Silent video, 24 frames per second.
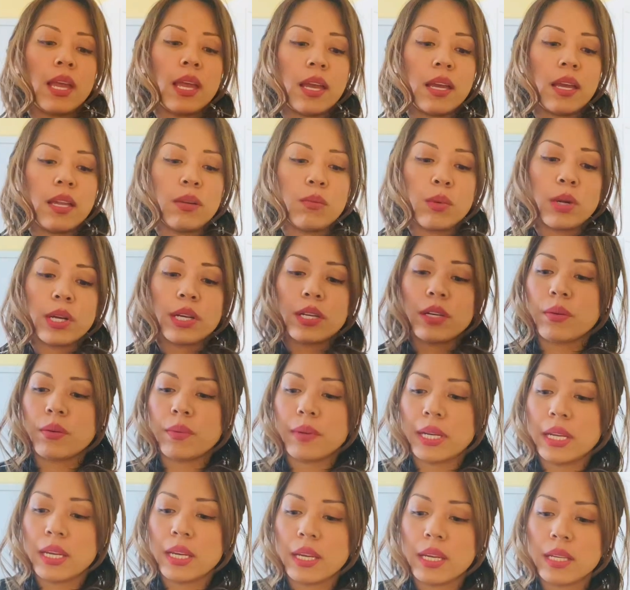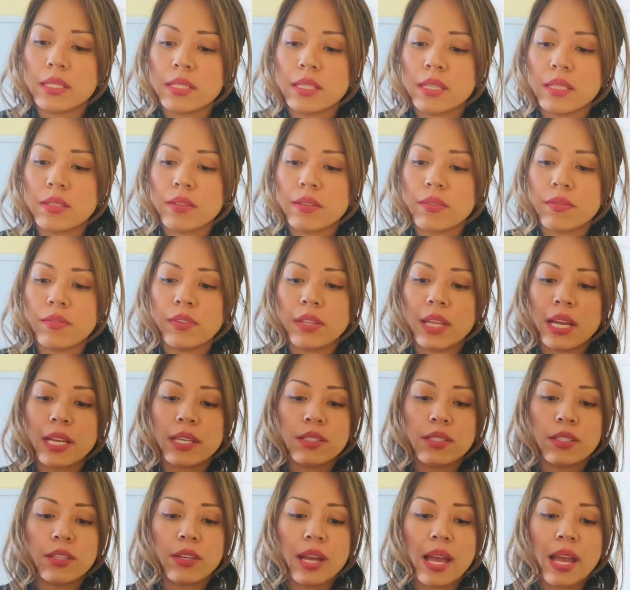And we're going to read it. It says,
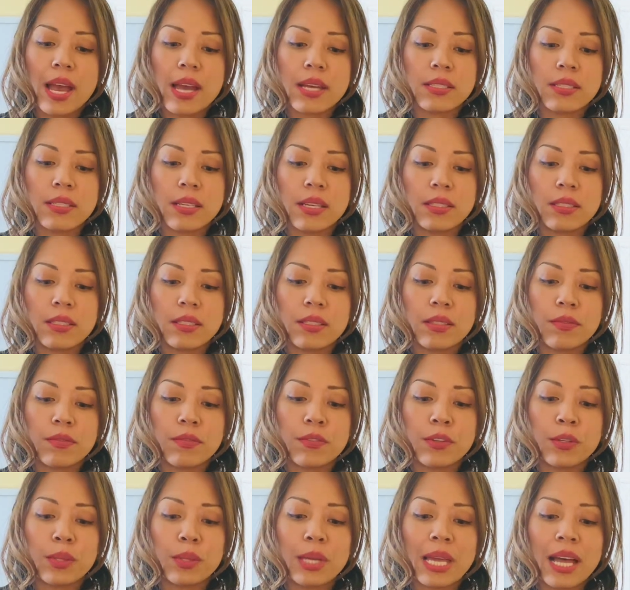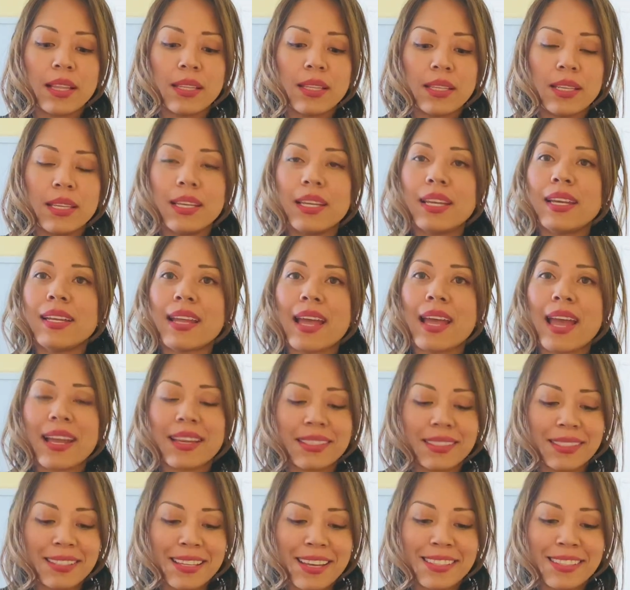flex your assets, frugality in
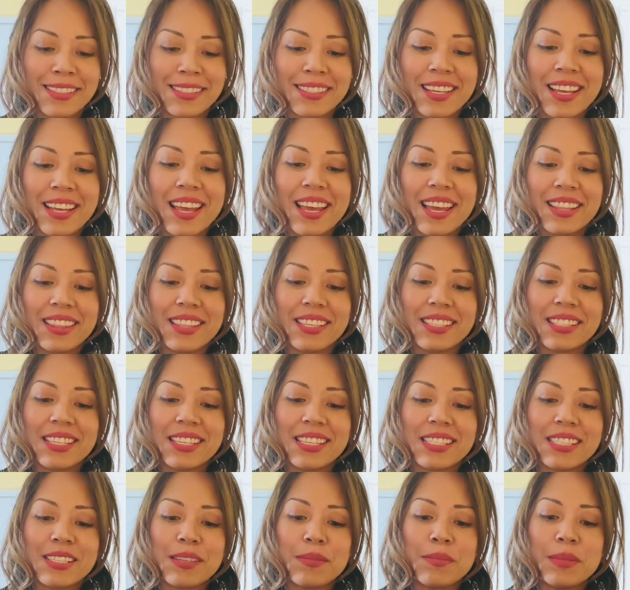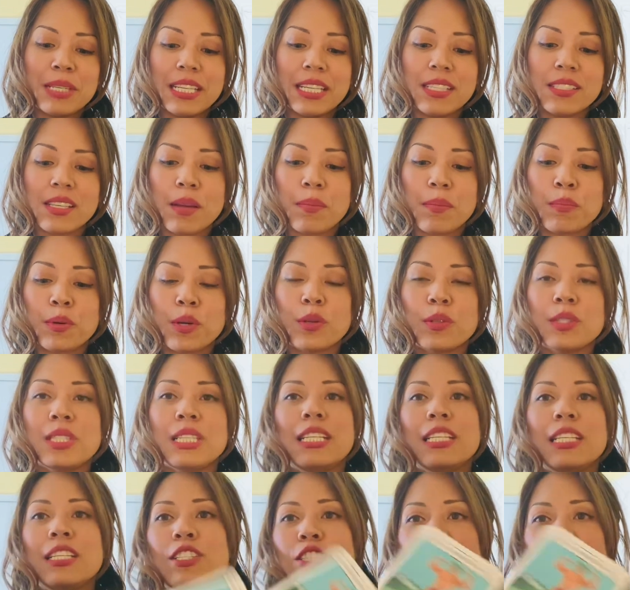excess. The system needs a protein